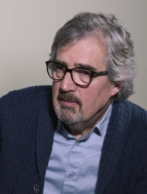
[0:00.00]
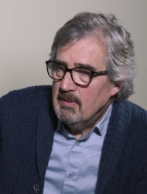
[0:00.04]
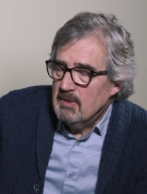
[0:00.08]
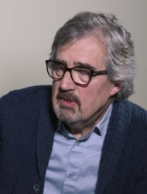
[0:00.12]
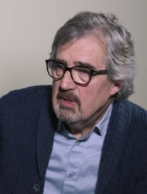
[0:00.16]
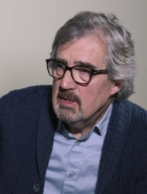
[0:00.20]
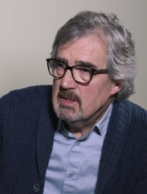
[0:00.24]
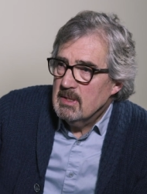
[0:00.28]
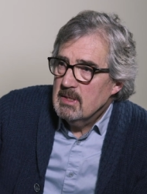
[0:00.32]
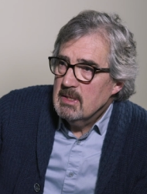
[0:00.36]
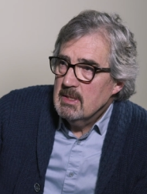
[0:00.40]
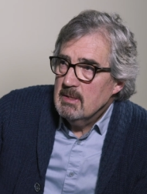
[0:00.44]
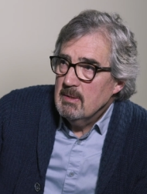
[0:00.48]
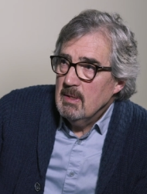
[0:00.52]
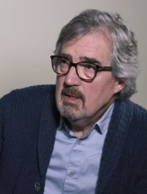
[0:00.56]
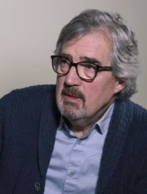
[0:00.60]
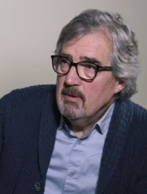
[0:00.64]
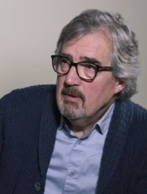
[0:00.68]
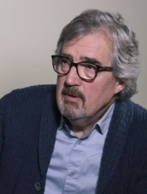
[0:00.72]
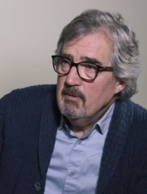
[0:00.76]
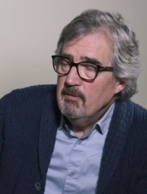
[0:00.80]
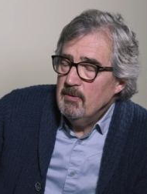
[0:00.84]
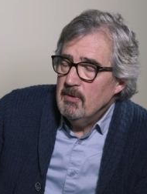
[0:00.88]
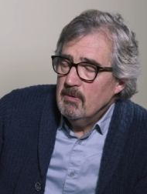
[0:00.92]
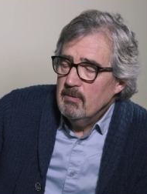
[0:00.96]
Since
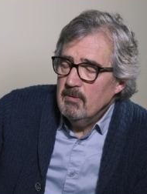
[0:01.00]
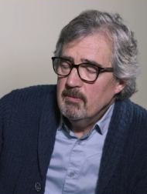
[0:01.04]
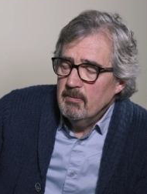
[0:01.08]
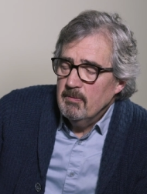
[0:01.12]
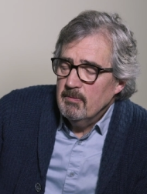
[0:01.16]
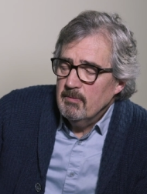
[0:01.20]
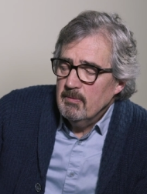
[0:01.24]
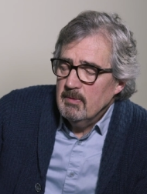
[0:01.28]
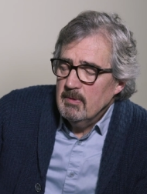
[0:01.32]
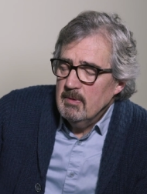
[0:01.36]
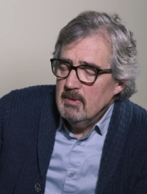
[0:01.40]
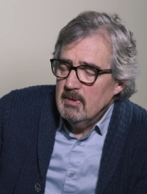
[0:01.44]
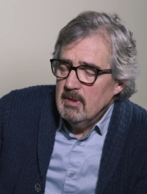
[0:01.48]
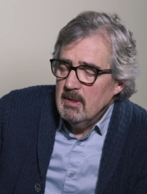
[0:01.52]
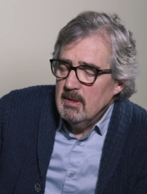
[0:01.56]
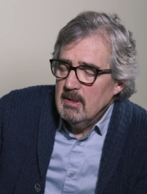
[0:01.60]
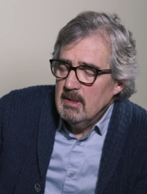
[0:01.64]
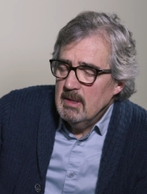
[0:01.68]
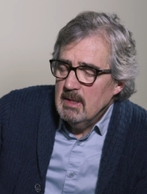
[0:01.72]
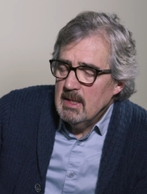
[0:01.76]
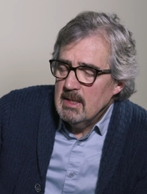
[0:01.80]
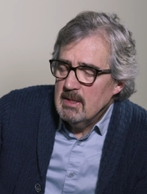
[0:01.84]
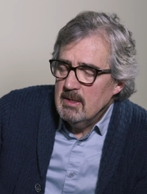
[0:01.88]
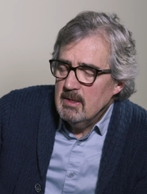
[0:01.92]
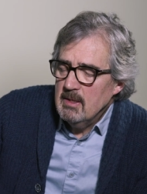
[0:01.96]
if you've
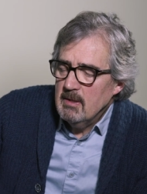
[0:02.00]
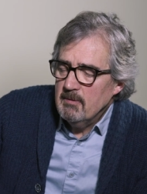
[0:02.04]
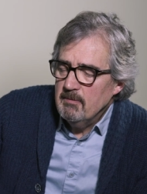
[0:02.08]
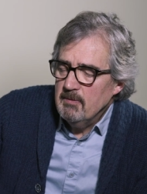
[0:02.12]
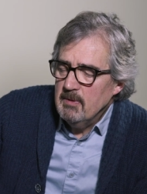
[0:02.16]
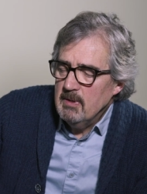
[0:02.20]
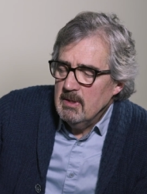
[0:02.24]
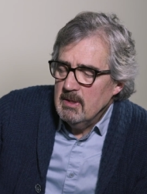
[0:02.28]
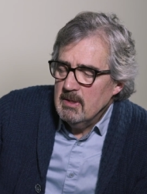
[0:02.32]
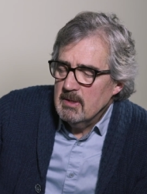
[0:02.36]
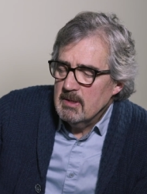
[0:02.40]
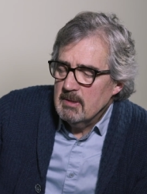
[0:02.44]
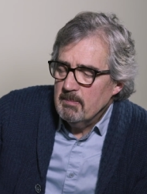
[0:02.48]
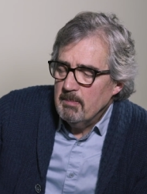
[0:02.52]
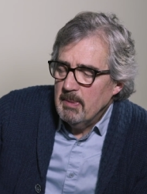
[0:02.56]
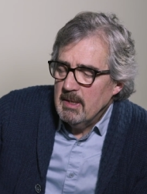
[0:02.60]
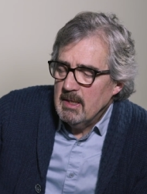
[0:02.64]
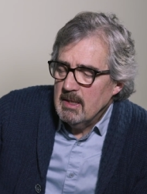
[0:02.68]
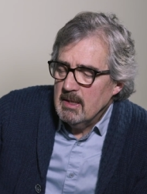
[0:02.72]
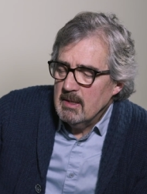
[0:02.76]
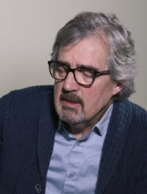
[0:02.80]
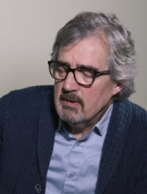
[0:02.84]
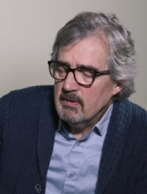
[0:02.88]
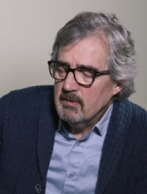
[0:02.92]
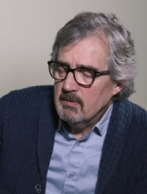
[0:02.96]
let enough years
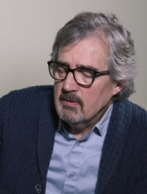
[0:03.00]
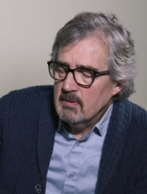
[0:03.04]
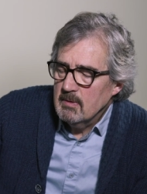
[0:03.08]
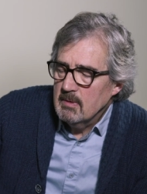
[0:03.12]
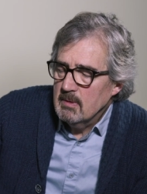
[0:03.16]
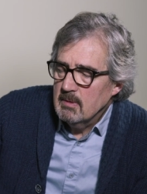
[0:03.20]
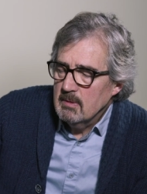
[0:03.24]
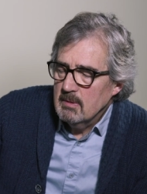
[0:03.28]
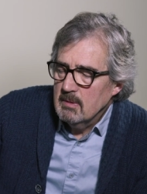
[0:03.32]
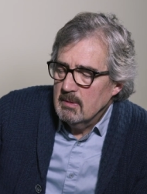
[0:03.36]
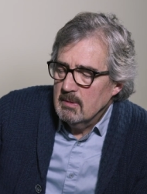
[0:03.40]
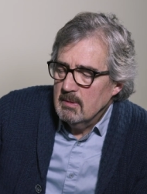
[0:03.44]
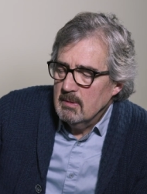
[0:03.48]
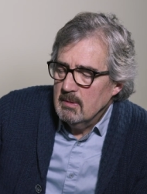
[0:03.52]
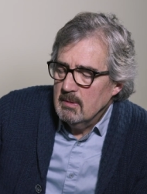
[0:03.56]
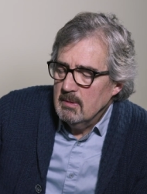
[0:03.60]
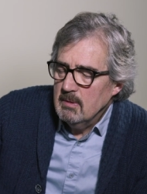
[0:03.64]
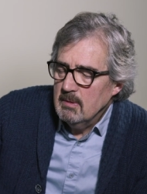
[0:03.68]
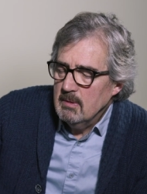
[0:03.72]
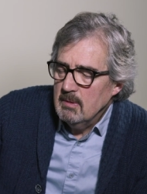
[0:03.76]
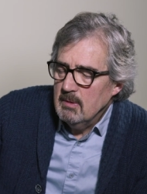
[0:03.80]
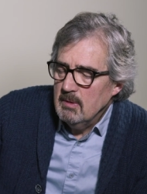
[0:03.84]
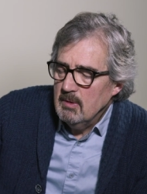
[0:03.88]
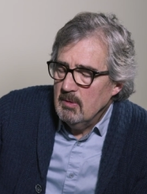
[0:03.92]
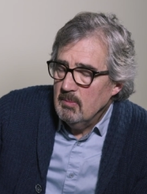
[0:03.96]
pass,
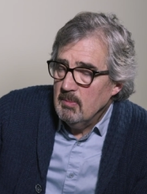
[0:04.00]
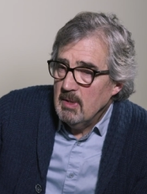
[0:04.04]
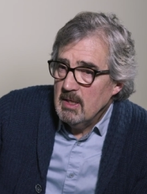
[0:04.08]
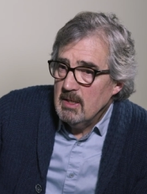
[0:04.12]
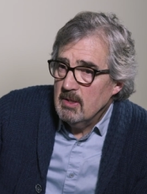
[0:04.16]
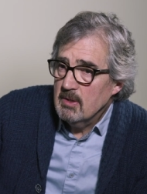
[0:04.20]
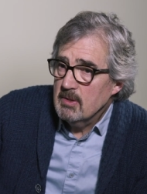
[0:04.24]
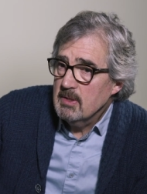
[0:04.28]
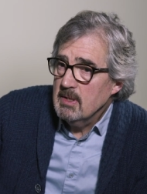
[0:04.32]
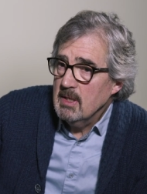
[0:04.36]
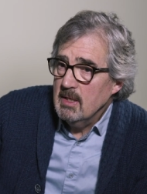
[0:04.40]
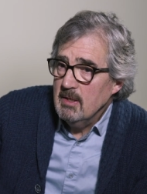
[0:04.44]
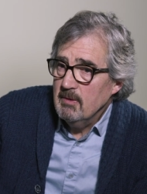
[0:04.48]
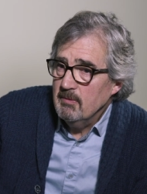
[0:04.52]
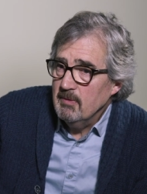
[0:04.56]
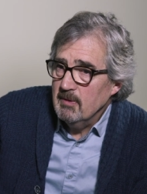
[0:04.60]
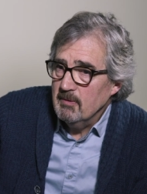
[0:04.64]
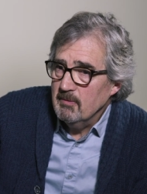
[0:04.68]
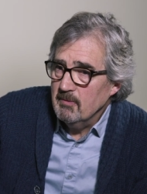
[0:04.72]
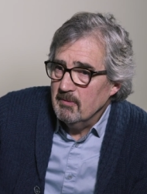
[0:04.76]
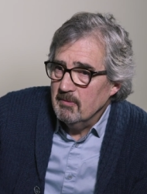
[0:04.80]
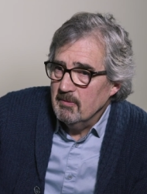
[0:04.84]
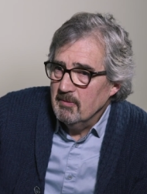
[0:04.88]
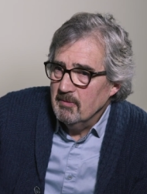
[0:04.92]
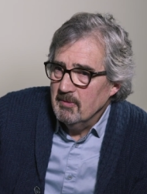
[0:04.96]
you may yourself
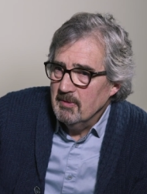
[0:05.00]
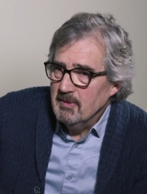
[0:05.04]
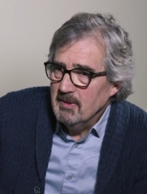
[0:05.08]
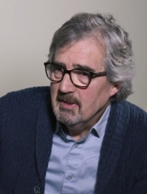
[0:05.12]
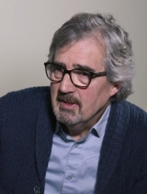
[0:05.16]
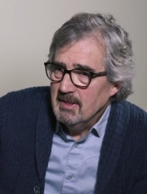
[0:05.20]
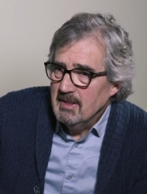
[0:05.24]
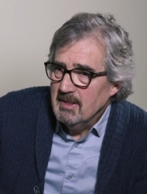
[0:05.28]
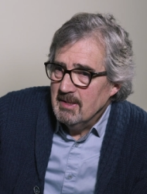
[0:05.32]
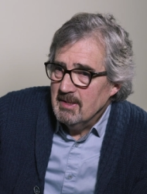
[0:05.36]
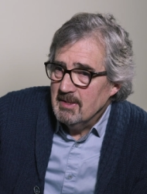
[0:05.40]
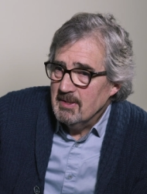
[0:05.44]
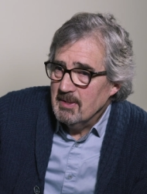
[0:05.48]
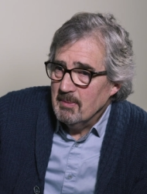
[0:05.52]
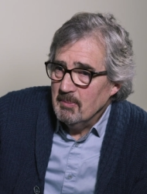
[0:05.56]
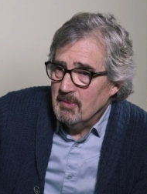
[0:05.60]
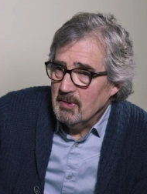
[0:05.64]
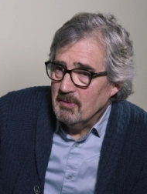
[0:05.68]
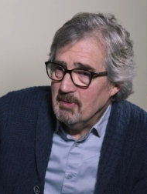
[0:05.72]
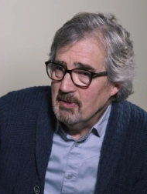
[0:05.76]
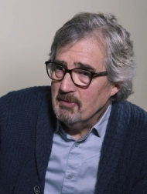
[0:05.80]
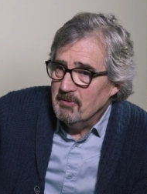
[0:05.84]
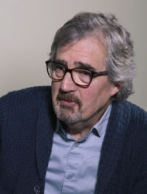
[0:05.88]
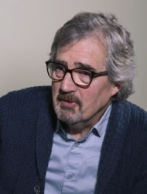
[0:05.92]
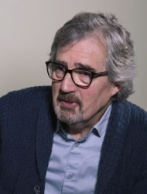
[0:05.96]
have some
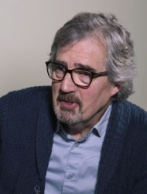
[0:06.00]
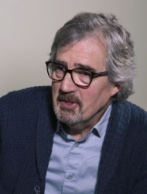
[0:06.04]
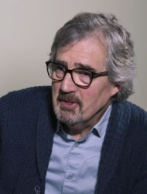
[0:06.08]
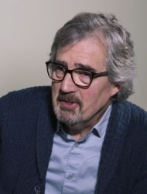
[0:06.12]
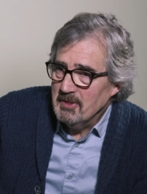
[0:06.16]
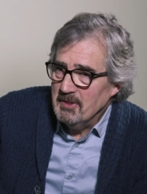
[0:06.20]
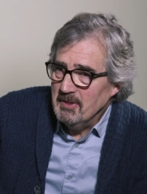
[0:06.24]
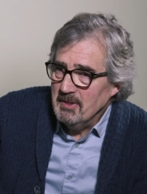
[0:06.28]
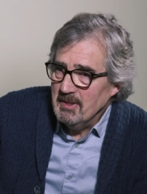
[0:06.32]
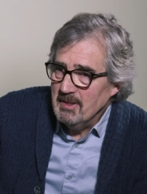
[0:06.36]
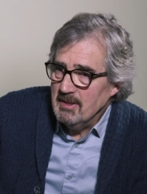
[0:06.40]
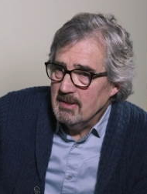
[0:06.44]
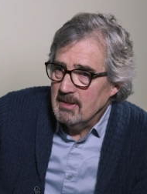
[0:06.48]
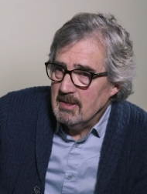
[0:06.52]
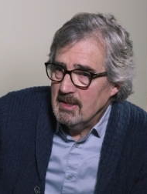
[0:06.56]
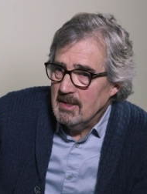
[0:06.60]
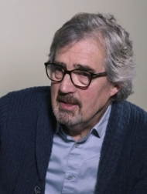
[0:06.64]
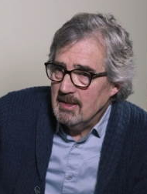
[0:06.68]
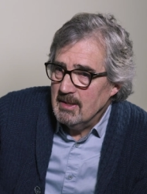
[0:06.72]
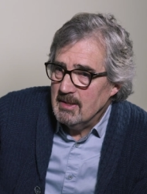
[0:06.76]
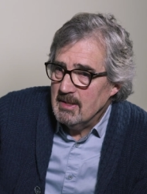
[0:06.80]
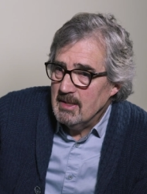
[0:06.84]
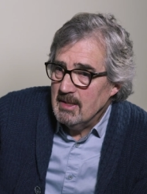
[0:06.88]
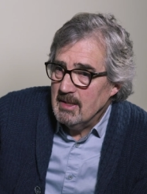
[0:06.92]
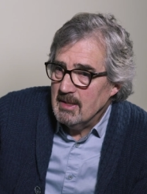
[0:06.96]
degree forgotten the
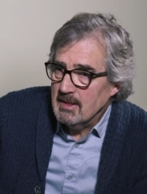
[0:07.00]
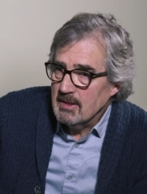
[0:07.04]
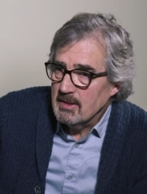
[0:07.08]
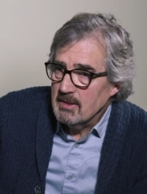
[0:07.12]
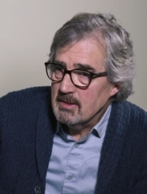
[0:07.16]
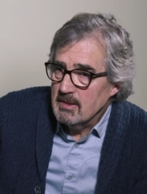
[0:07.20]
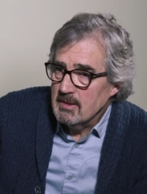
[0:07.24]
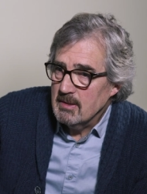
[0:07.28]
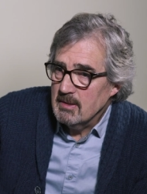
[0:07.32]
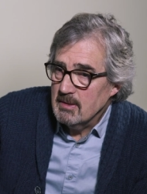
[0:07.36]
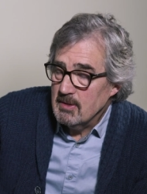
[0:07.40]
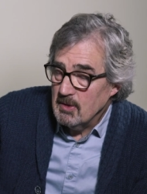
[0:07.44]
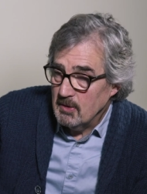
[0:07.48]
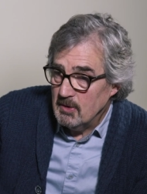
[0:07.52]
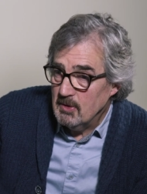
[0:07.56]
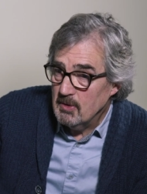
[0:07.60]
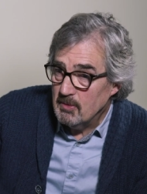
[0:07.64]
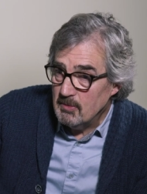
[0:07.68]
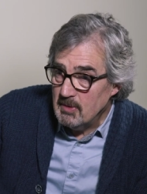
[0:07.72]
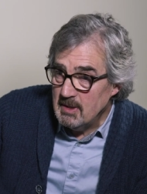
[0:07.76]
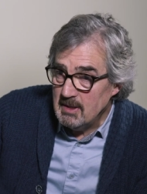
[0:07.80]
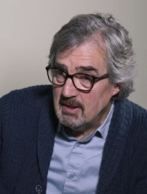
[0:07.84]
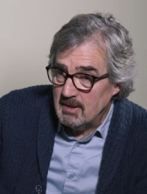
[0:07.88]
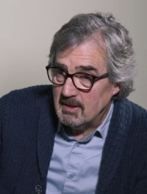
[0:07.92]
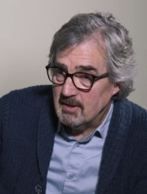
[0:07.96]
entire text. Yes. So
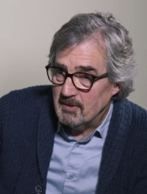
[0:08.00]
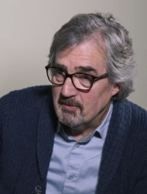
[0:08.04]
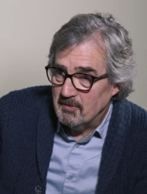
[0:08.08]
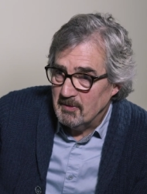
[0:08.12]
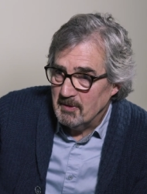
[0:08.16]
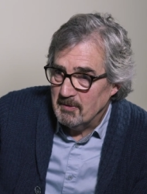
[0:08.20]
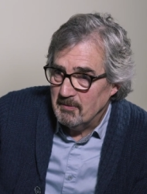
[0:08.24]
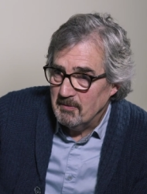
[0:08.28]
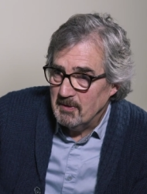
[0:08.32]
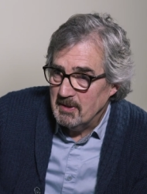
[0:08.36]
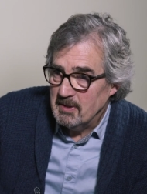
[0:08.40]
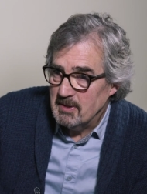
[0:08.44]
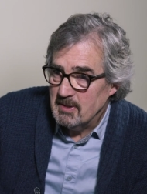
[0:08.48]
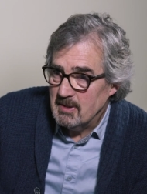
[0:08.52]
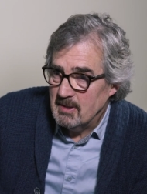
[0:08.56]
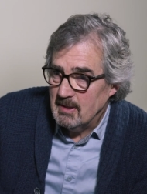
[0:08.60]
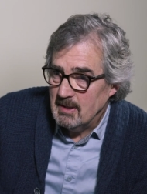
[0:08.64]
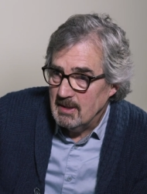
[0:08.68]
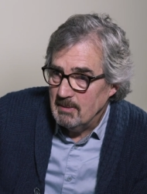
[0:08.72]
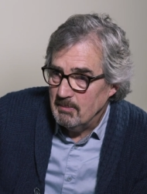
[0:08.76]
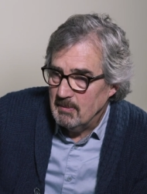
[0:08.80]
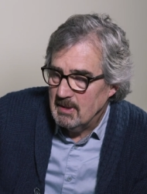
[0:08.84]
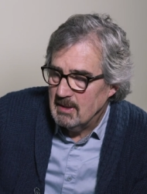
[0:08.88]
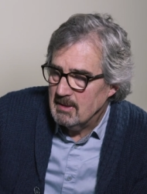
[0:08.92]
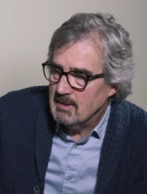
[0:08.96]
you're reading it for the first
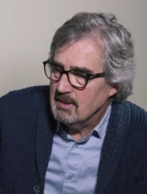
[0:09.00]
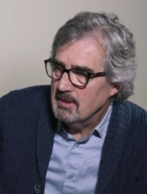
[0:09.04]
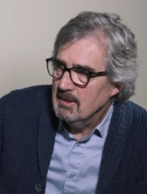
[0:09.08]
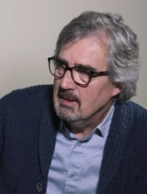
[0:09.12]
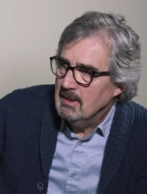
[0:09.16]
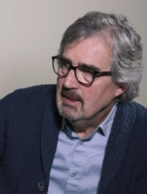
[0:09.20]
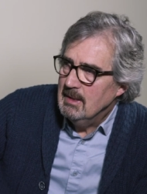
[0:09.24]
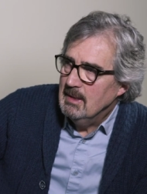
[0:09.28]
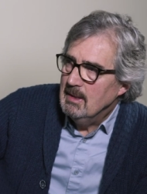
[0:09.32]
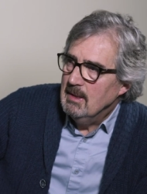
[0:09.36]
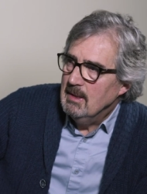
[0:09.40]
time. Yeah.